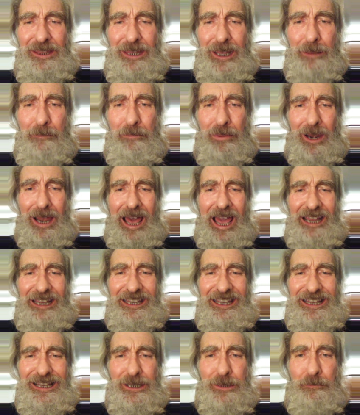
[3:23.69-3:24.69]
that
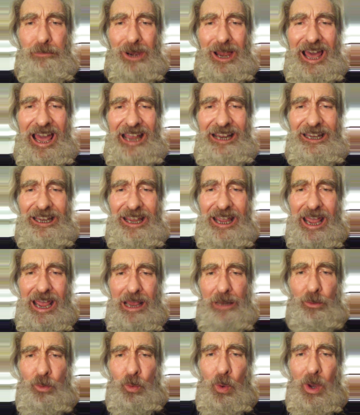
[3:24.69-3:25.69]
black is black
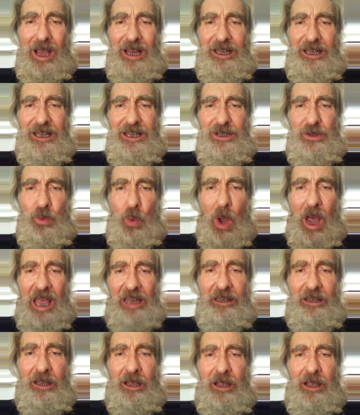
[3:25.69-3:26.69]
and white is white,